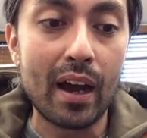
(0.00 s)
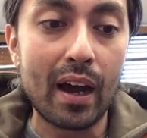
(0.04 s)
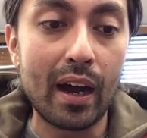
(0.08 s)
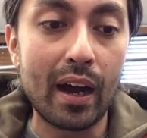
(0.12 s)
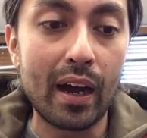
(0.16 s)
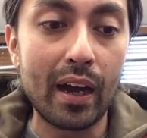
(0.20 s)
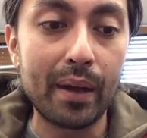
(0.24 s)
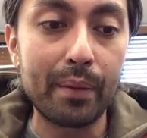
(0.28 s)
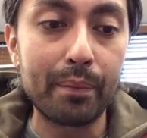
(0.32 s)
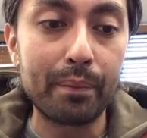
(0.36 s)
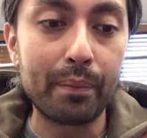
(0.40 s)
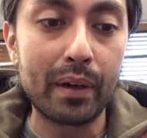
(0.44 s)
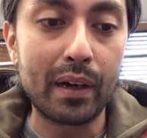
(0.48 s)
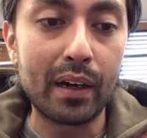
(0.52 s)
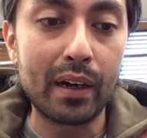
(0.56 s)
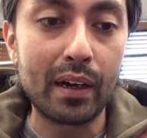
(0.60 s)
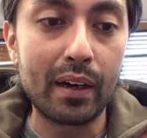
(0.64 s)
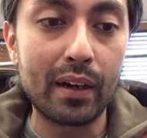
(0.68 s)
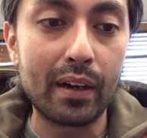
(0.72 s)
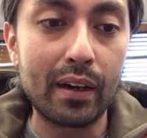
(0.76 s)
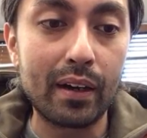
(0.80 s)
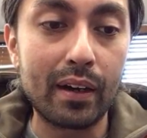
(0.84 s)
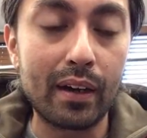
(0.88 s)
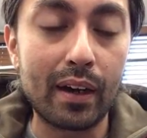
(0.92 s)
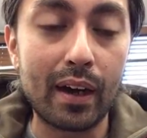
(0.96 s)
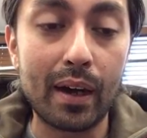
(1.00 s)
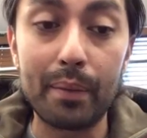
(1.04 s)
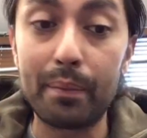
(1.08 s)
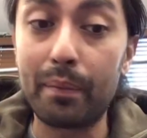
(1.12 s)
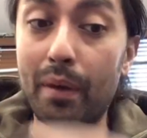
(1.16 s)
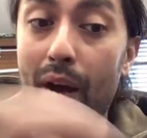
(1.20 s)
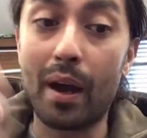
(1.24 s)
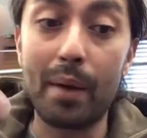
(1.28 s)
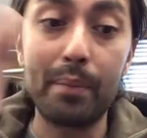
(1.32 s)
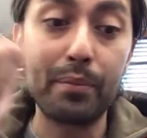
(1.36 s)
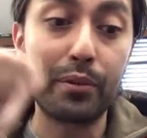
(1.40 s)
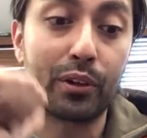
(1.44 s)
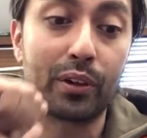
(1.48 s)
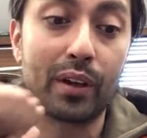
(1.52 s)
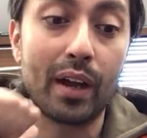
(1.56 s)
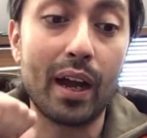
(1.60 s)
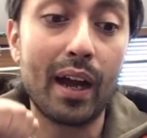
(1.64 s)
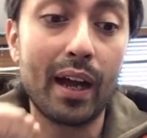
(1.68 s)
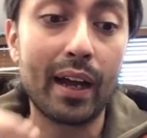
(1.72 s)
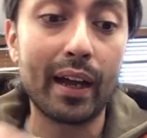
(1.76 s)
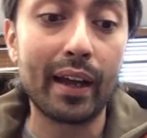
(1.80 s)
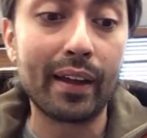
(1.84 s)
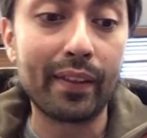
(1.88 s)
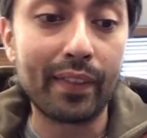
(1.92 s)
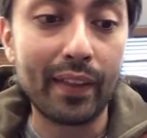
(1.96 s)
I'm uh, I'm I'm your
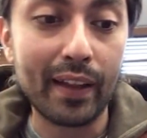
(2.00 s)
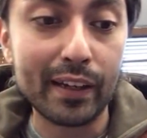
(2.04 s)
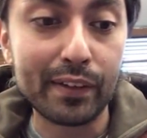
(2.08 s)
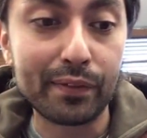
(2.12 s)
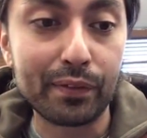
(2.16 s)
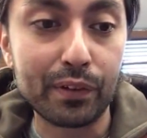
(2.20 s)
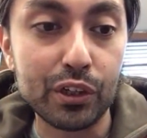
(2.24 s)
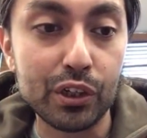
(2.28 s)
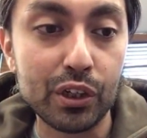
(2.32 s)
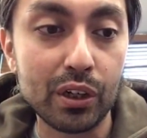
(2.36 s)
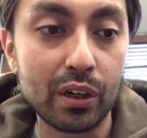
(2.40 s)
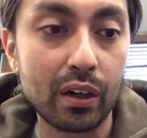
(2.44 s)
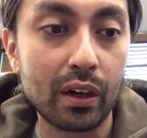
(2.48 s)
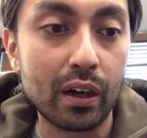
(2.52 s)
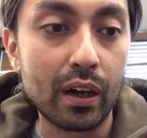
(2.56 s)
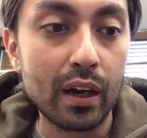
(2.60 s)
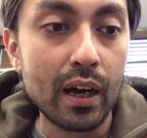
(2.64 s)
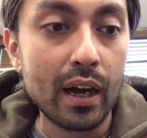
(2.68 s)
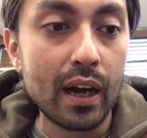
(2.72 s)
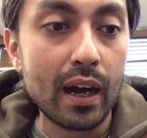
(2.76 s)
guy. That's for sure.